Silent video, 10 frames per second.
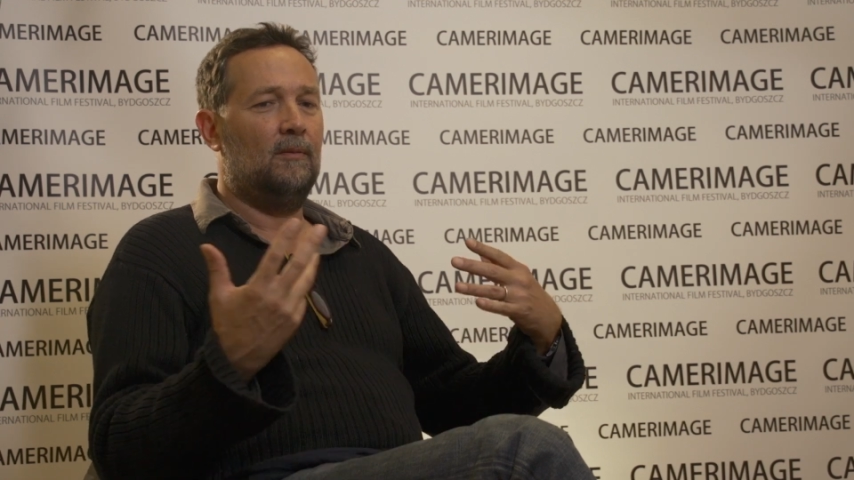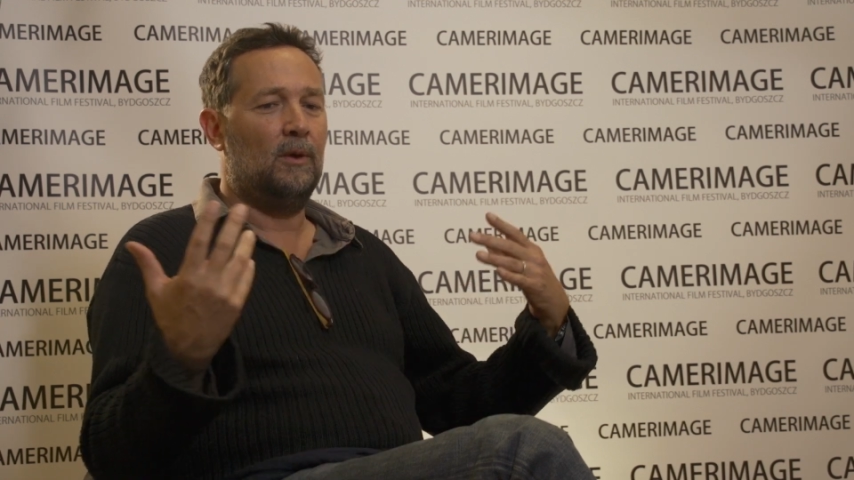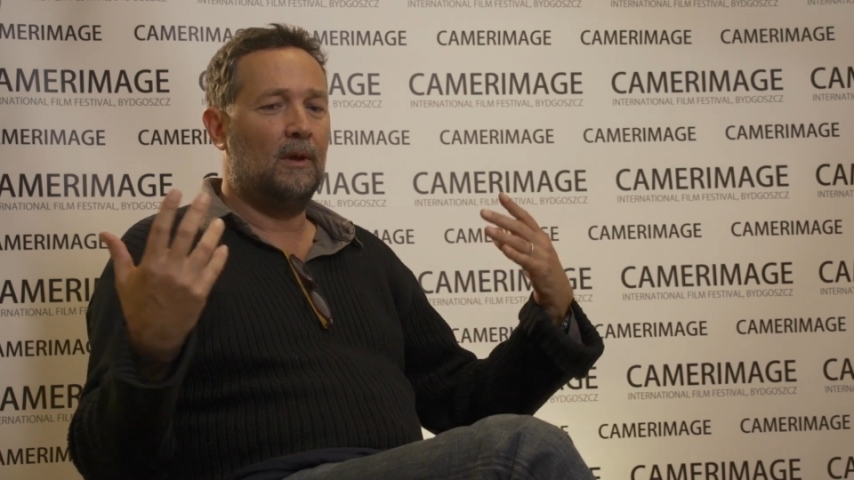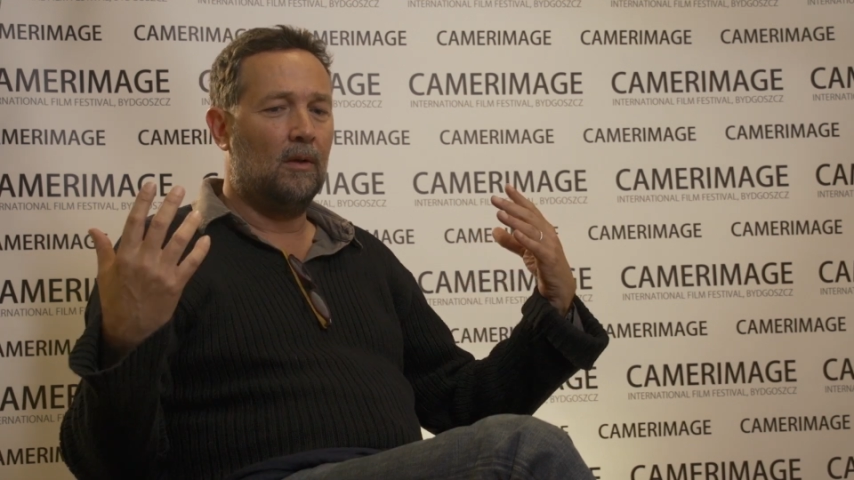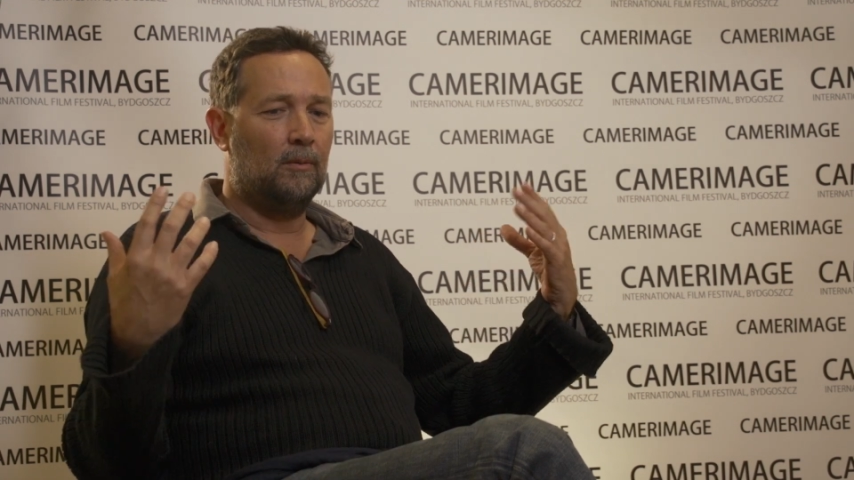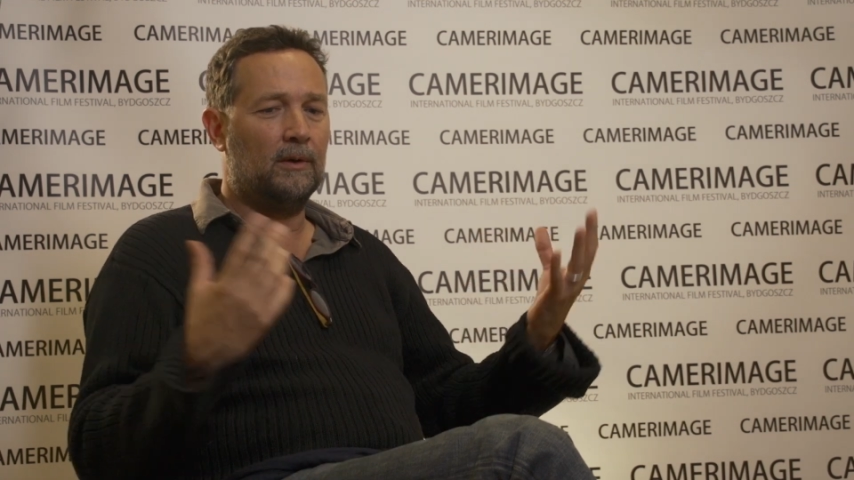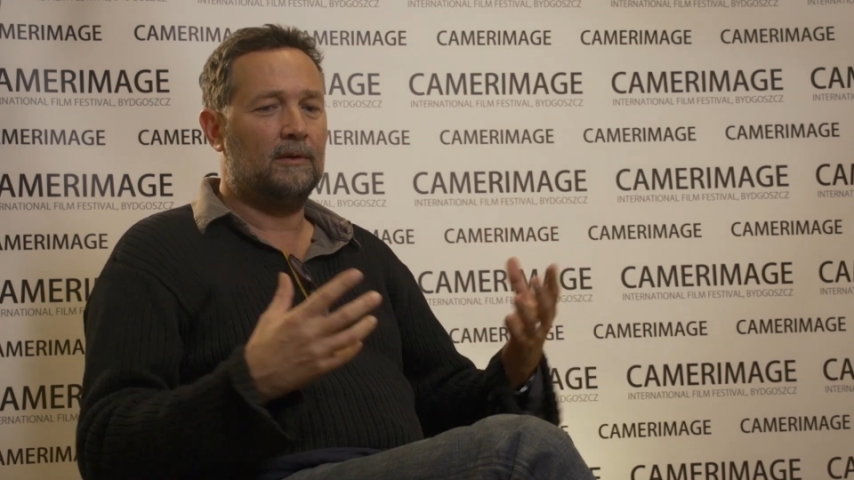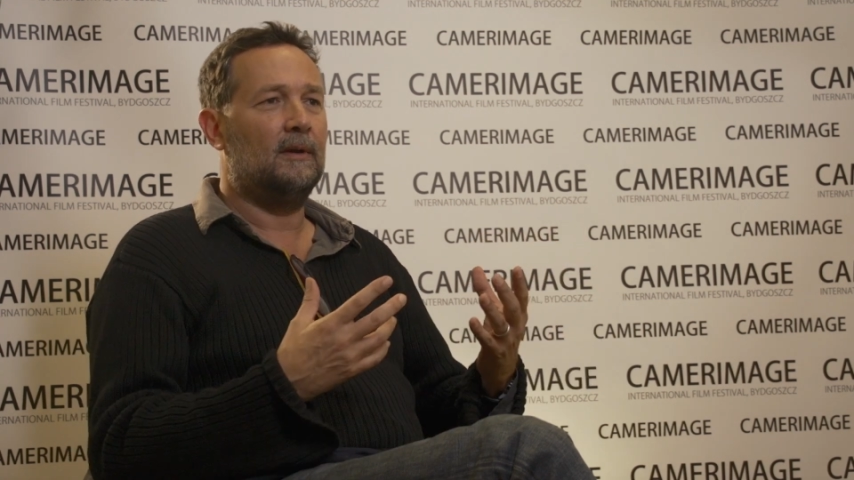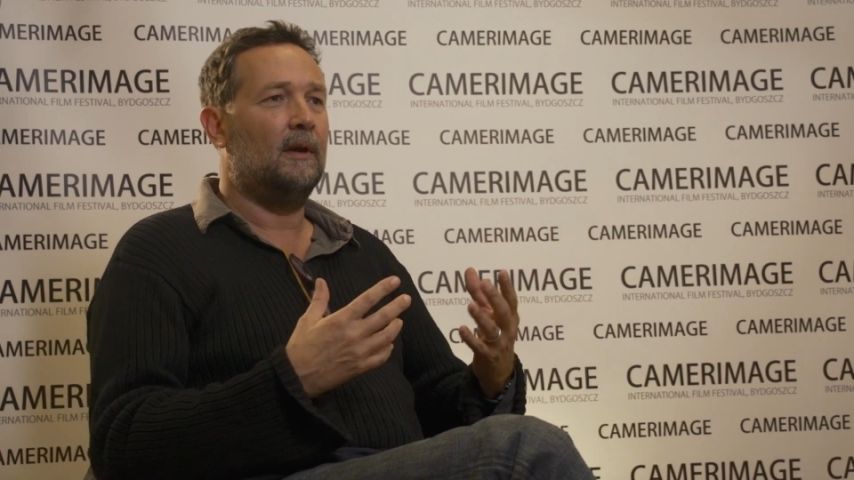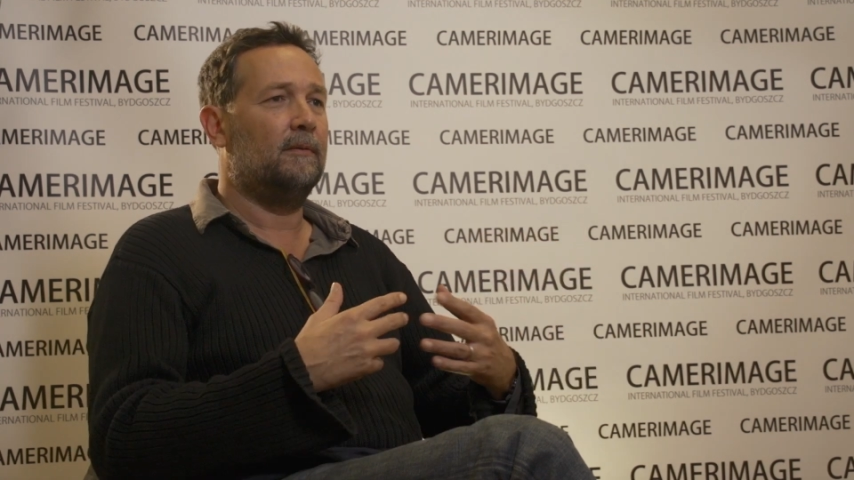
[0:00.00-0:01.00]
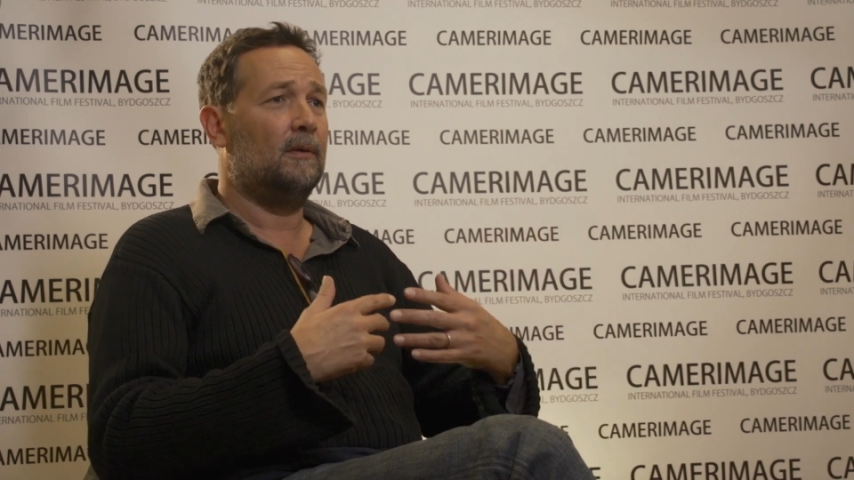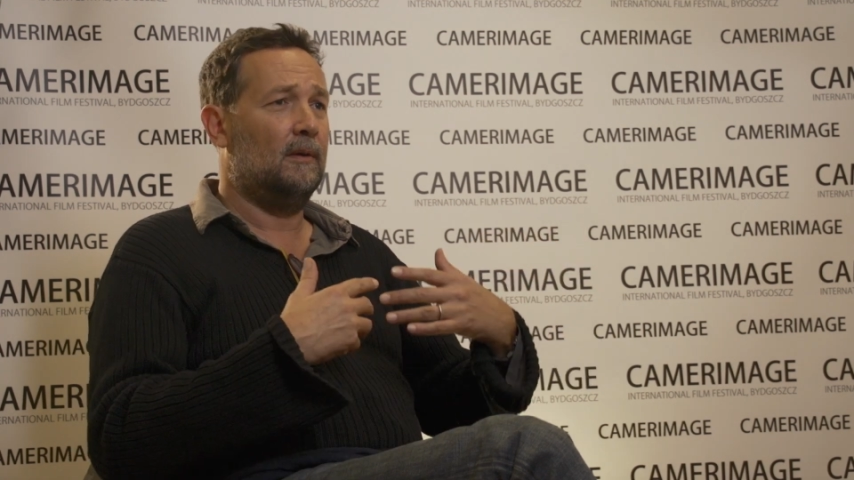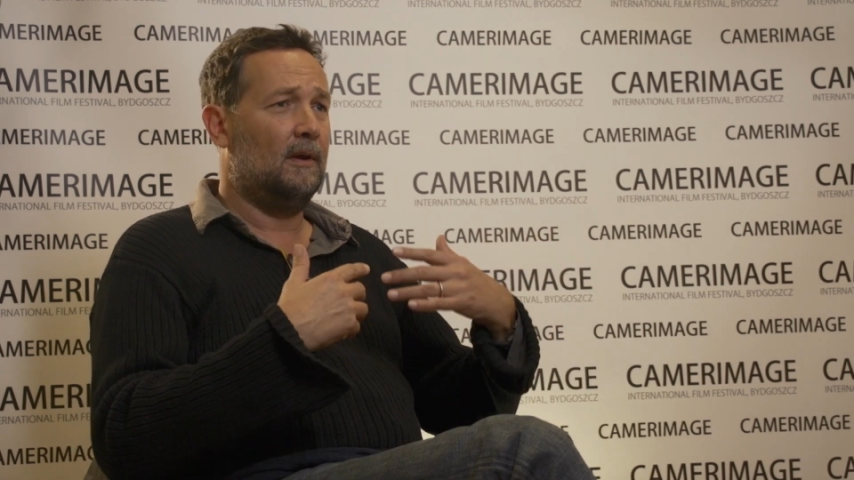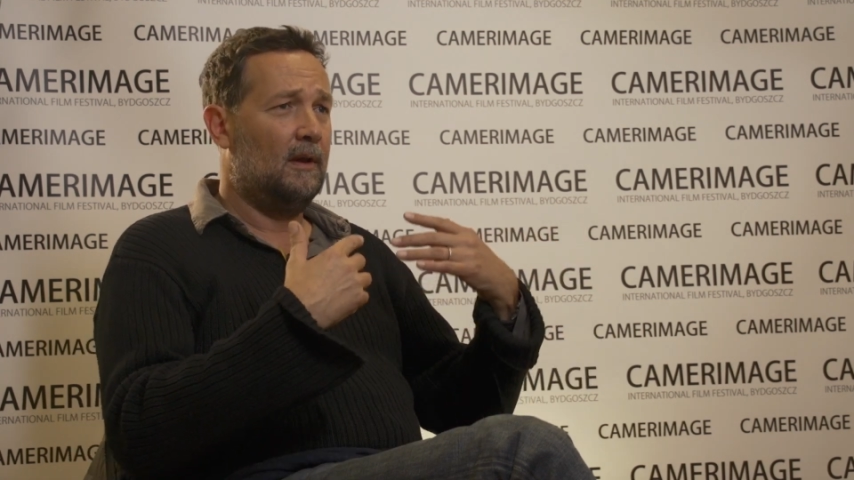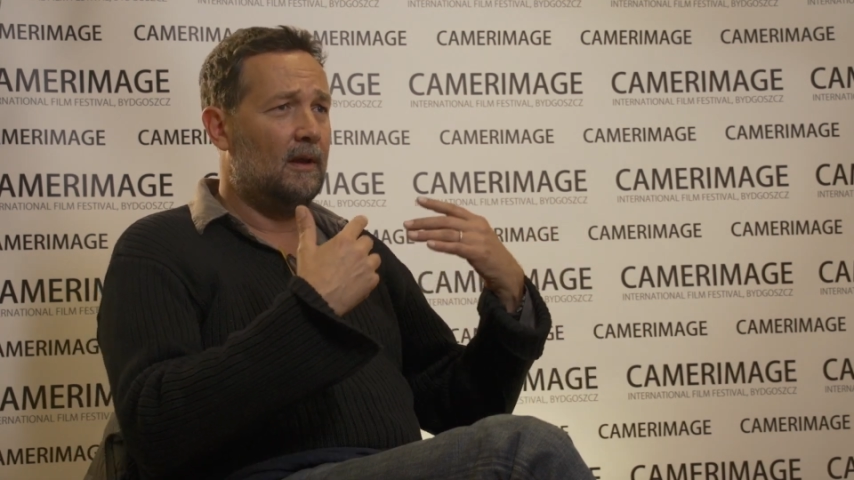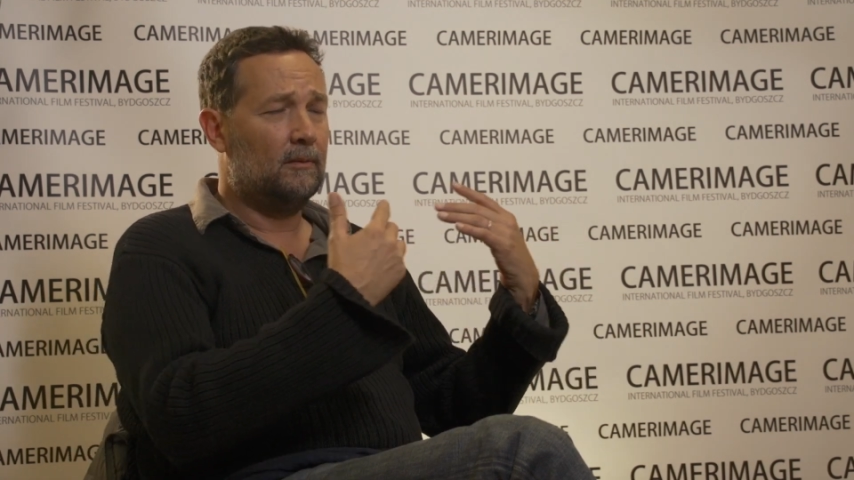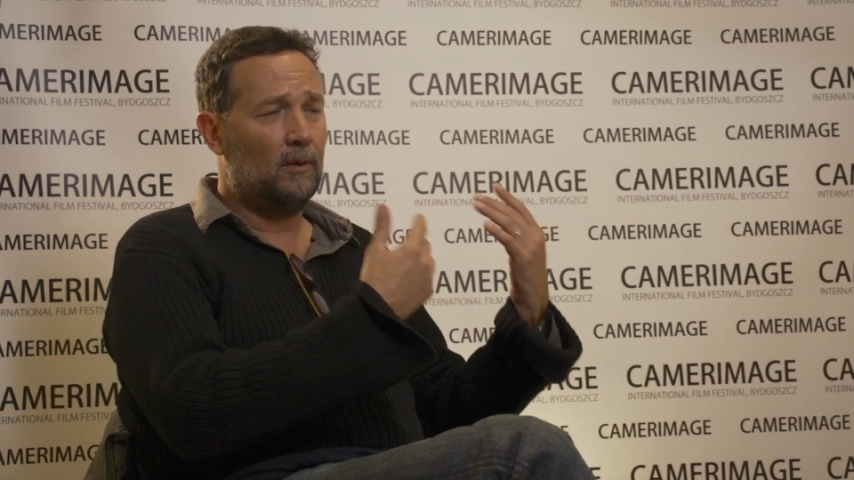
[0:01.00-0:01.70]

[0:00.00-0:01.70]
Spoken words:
We all worked together at